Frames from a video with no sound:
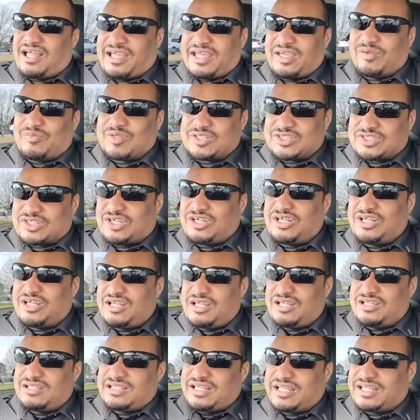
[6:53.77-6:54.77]
he was
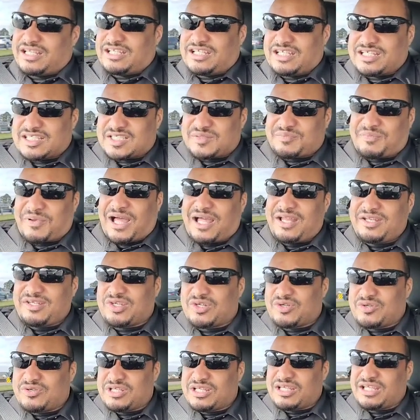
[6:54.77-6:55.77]
good in his spot
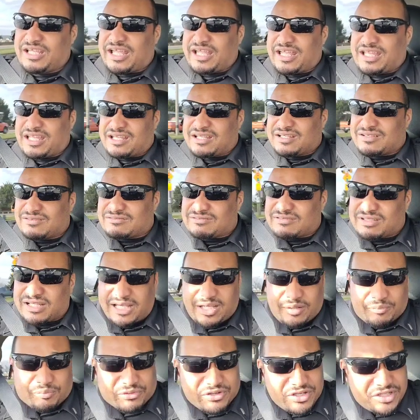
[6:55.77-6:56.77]
duty, and
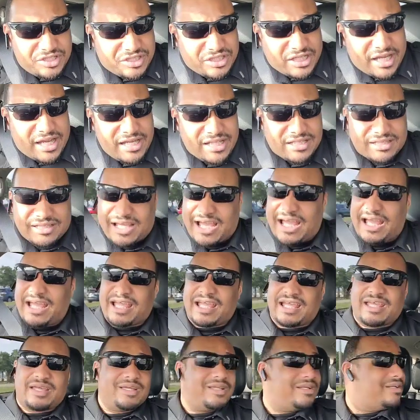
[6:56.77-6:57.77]
they appreciated
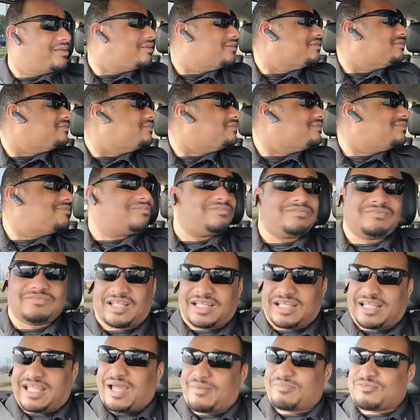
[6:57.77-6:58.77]
that, and
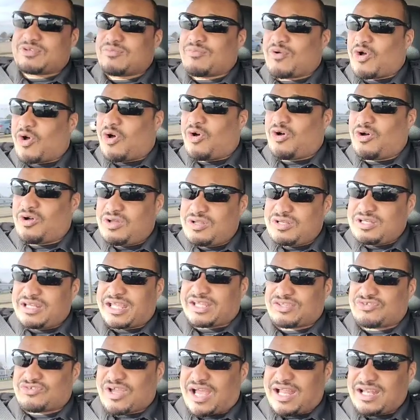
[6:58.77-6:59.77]
they kept him on
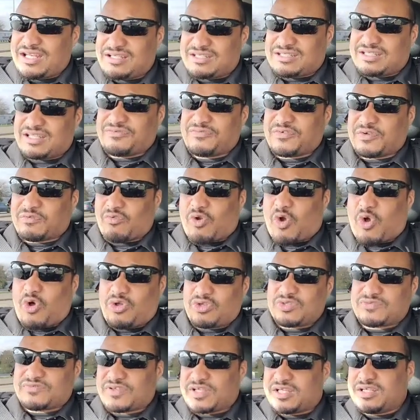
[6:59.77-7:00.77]
and tried different
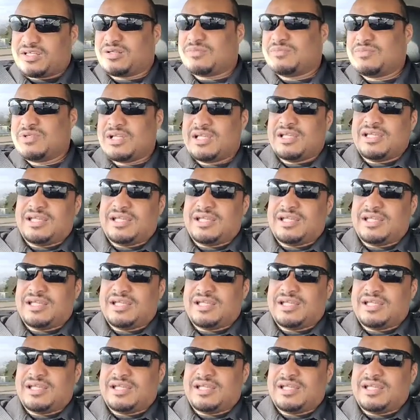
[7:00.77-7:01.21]
roles for him,